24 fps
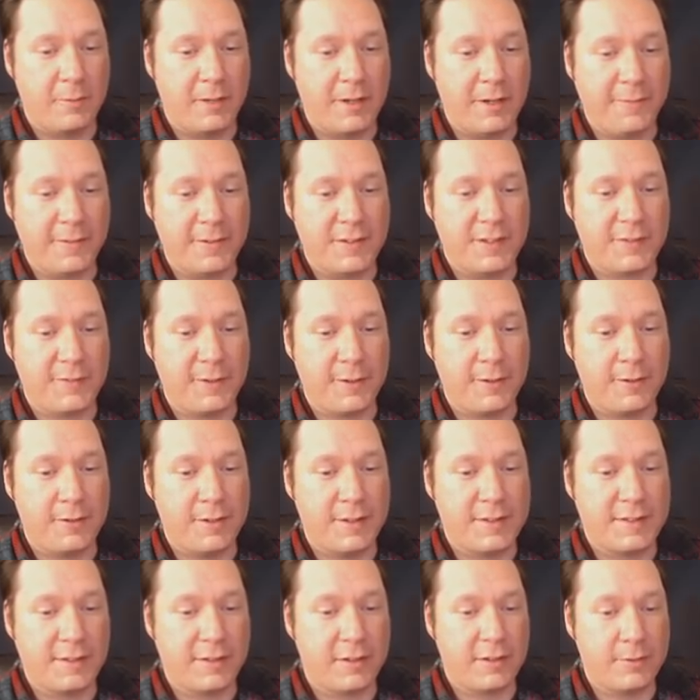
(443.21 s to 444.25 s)
reference photo
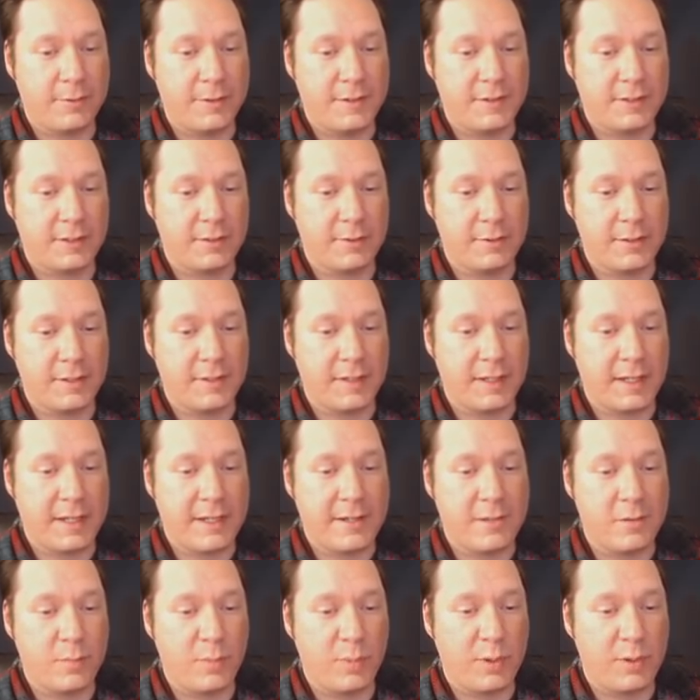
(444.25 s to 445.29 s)
isn't always going to
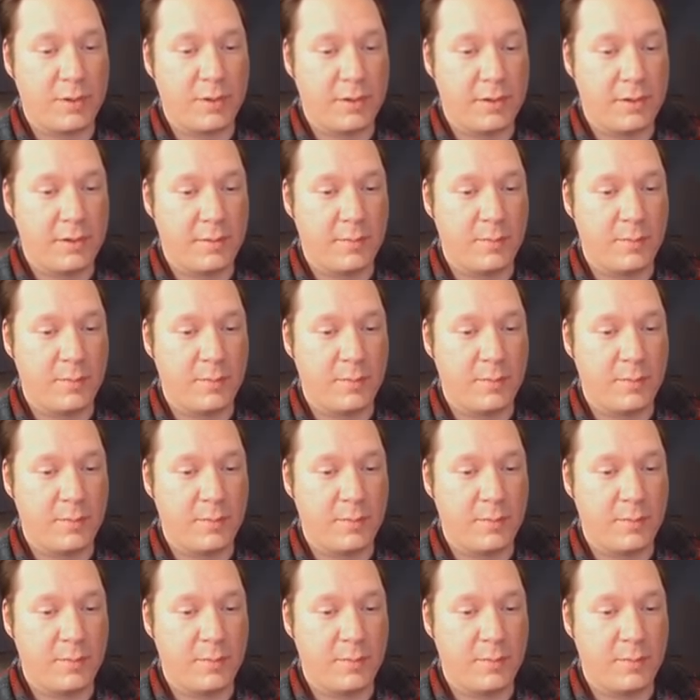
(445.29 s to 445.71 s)
help